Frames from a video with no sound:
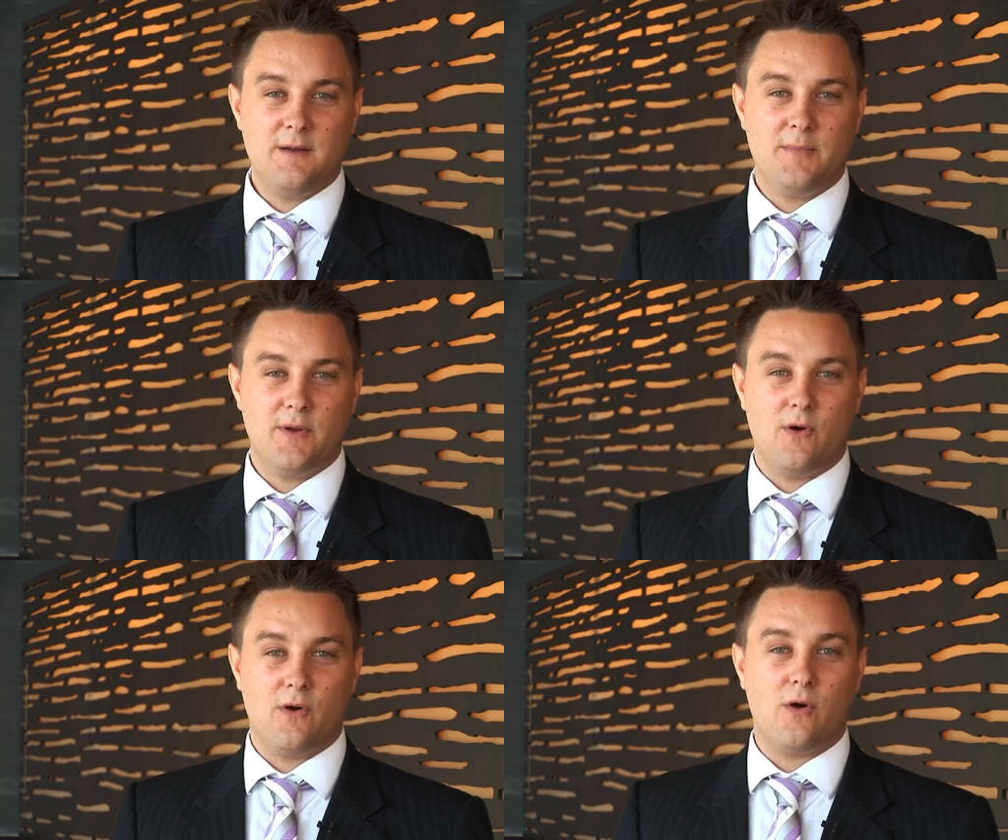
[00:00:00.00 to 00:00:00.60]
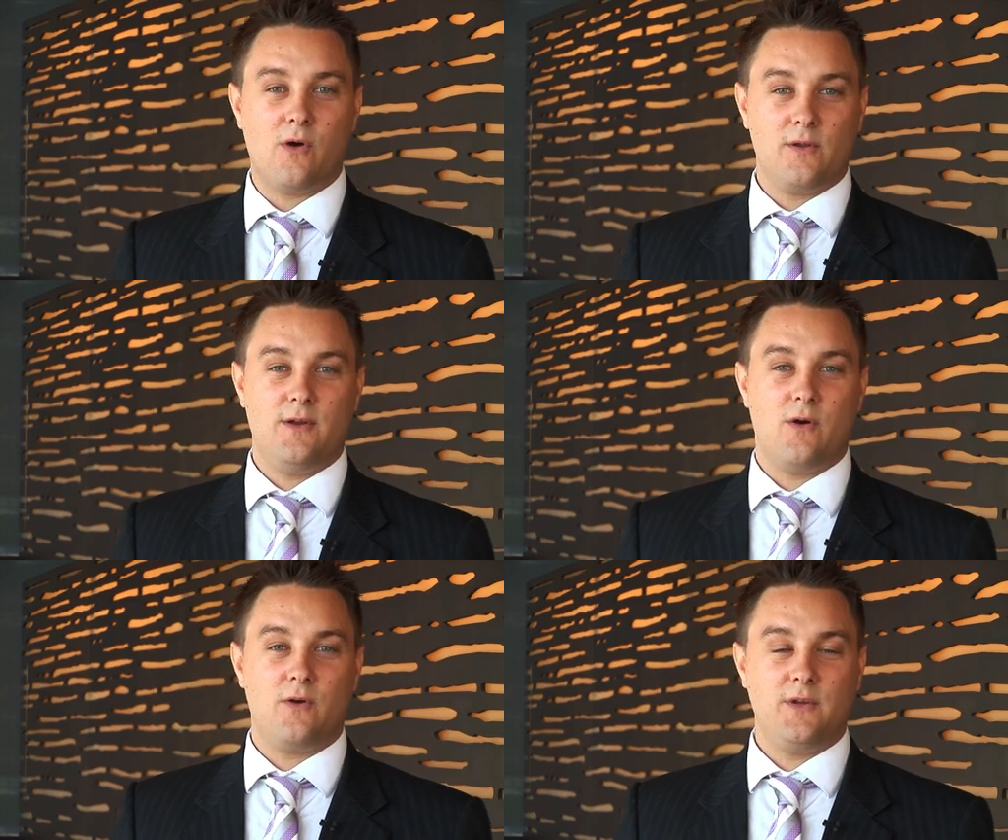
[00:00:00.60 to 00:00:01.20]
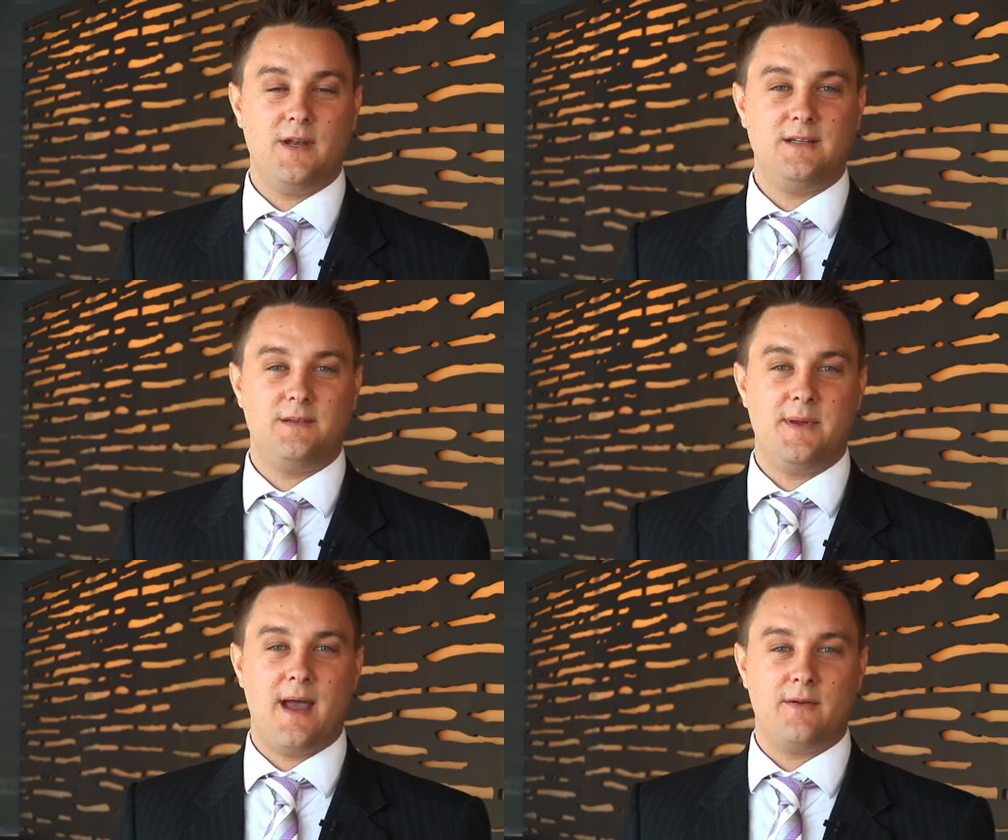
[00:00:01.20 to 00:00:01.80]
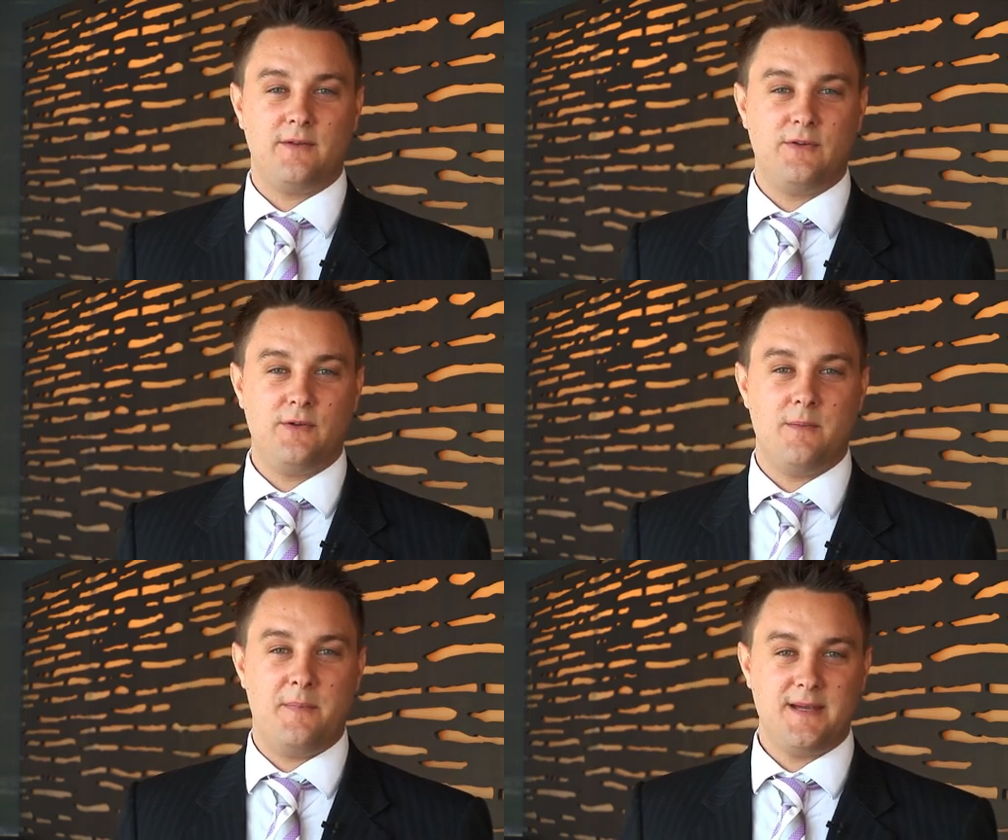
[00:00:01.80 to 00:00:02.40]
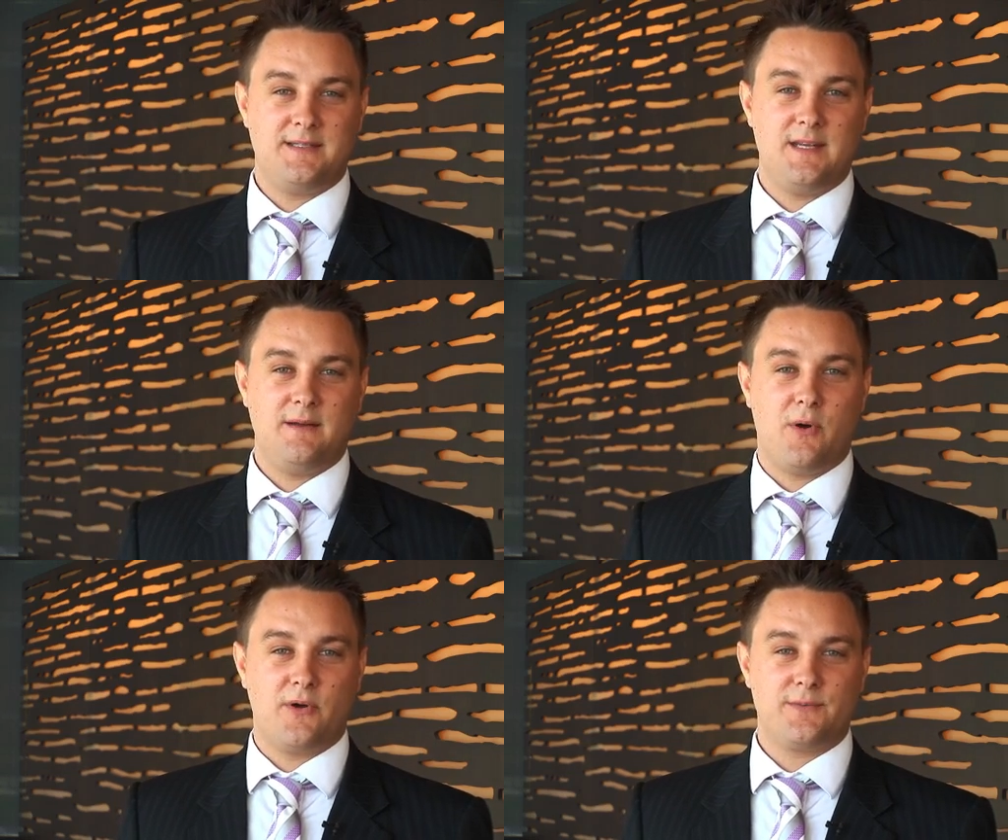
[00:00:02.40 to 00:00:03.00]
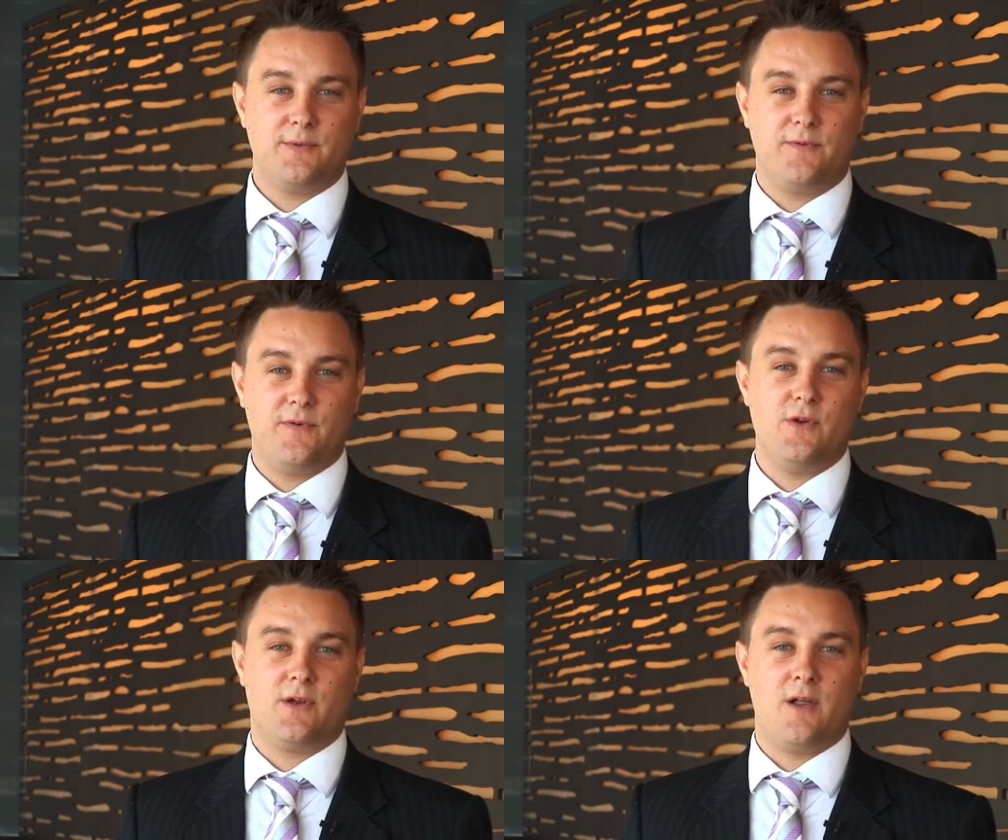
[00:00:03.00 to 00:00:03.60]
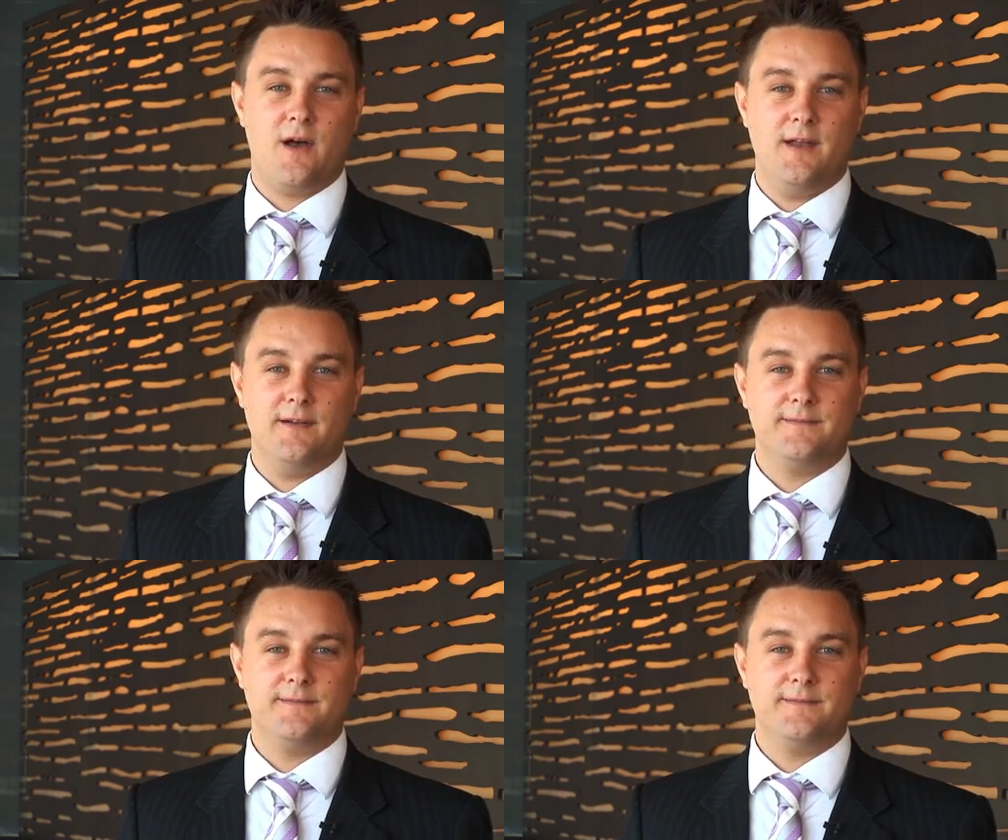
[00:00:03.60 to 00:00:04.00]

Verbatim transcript: but all in all, you need to be able to do the best thing possible for your client.